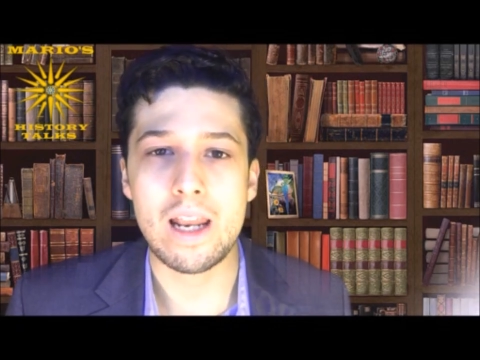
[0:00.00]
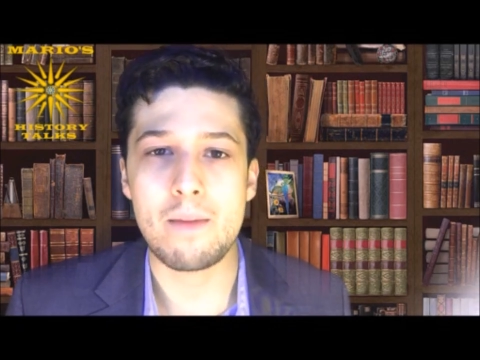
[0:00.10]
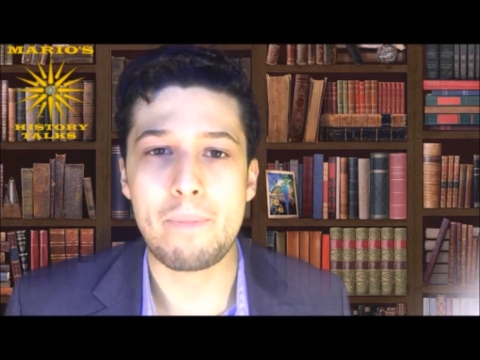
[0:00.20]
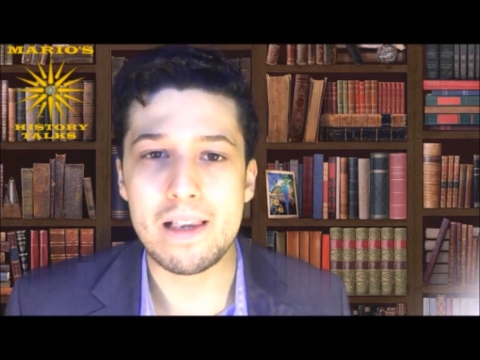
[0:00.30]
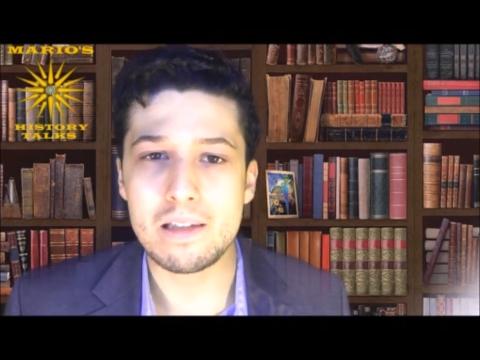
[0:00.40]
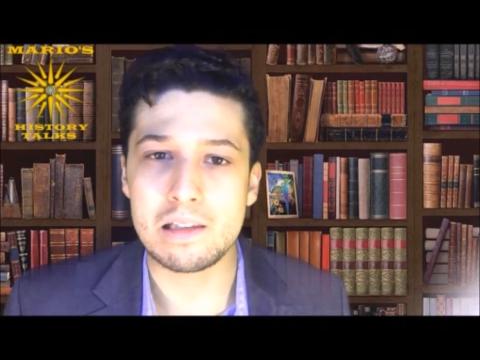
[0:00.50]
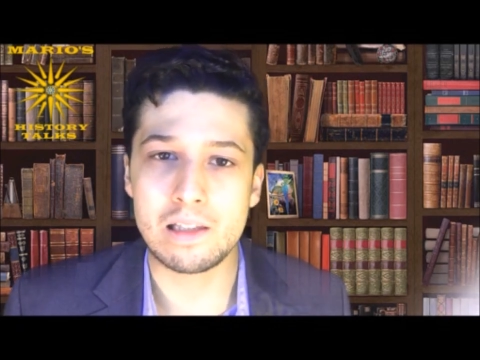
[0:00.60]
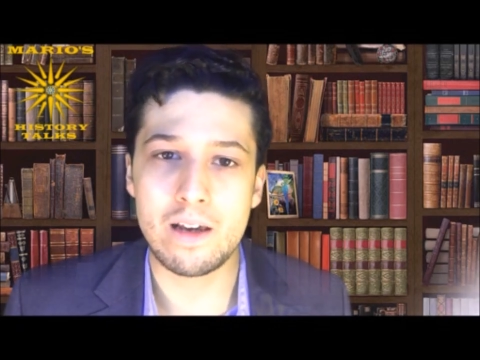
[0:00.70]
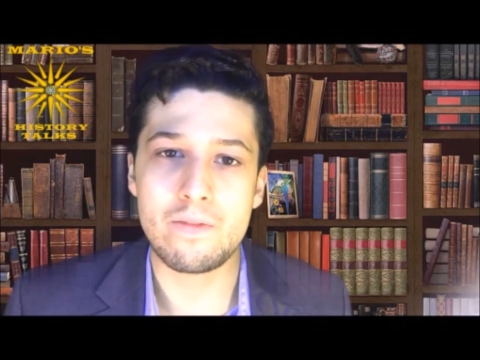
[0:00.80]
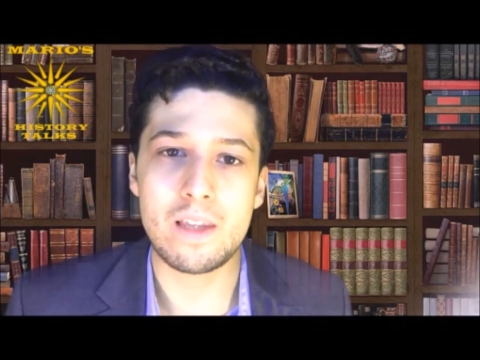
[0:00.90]
and he
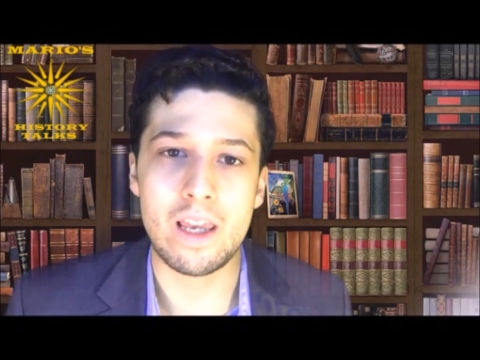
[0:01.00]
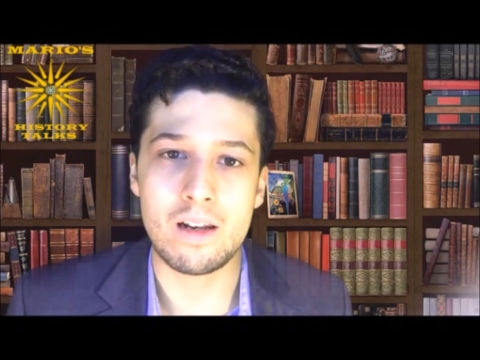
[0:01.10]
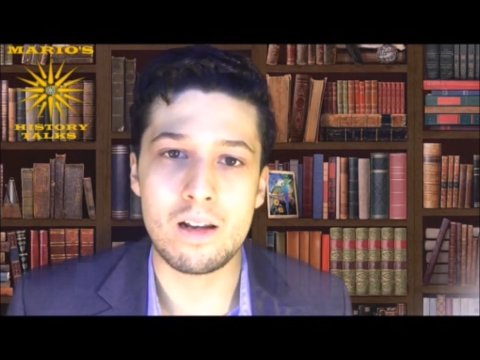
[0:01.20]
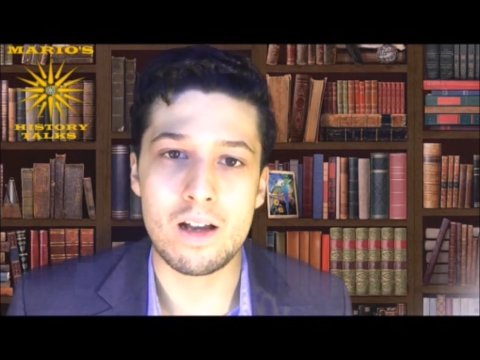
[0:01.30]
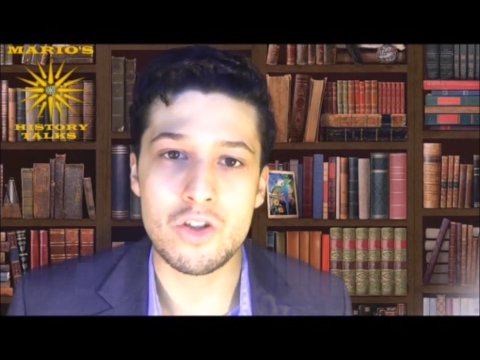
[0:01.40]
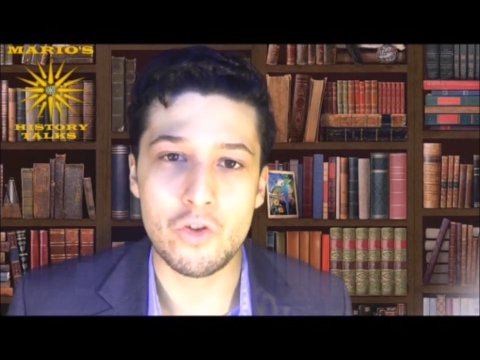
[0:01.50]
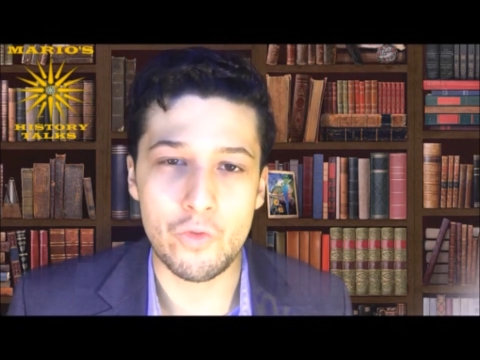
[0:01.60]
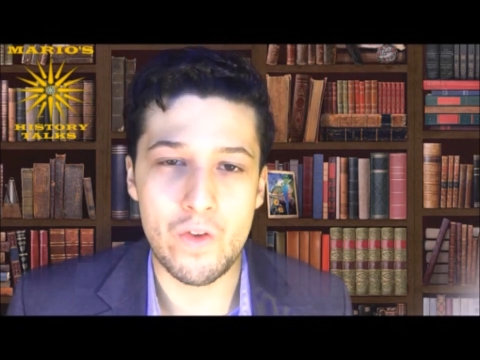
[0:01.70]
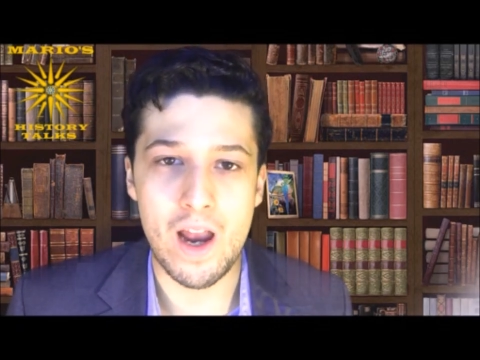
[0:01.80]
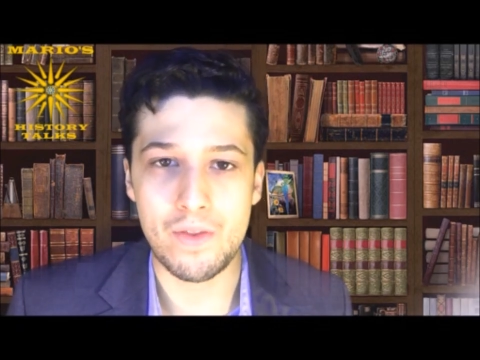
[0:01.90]
basically lived in
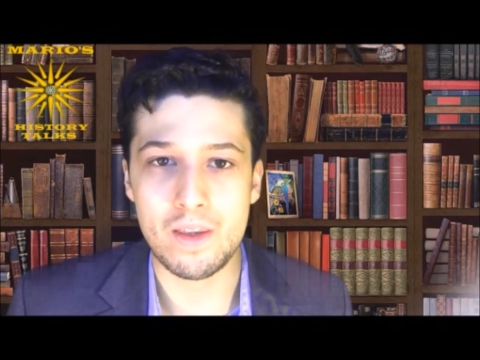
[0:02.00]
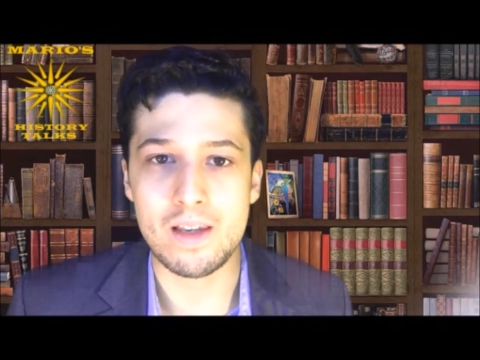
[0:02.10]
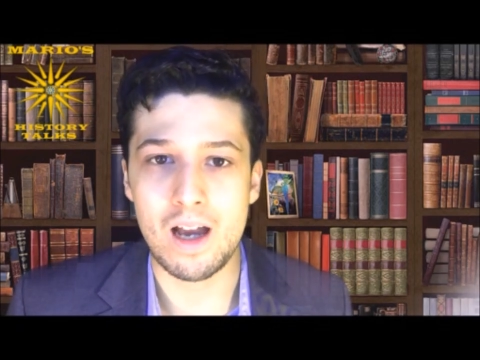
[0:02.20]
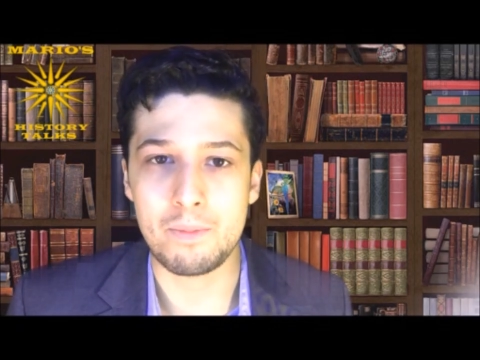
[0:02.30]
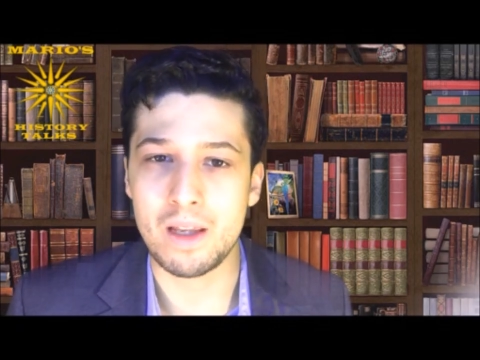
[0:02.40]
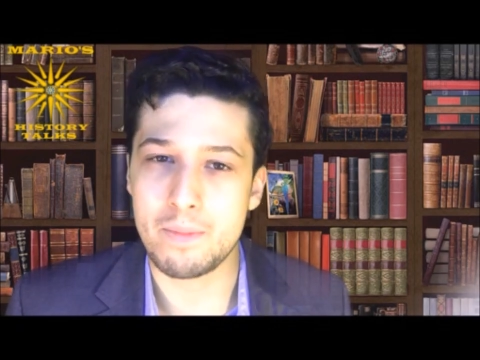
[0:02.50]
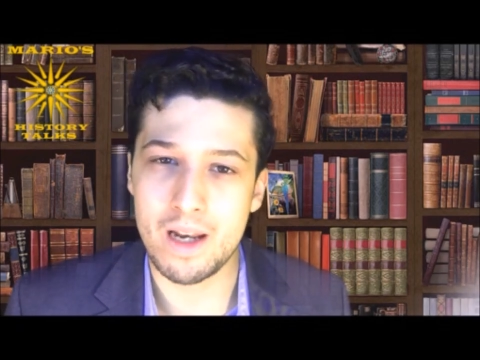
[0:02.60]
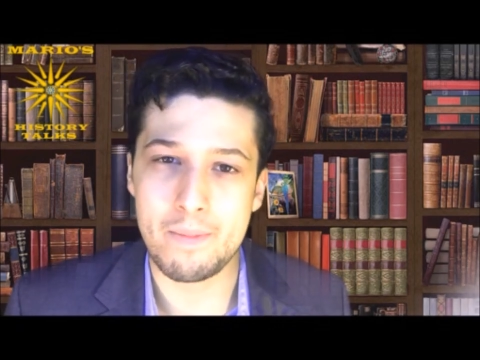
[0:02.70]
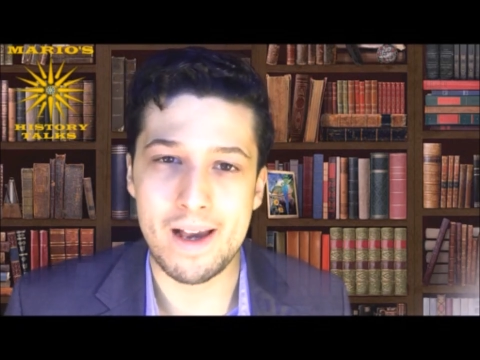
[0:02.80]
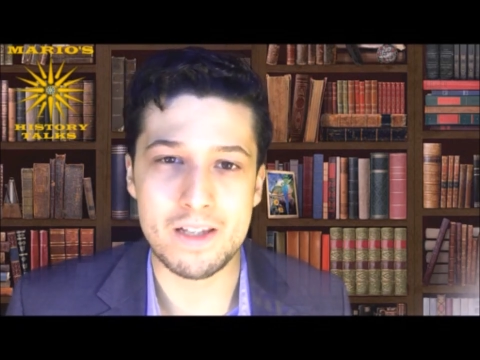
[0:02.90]
Sofia at the time, like many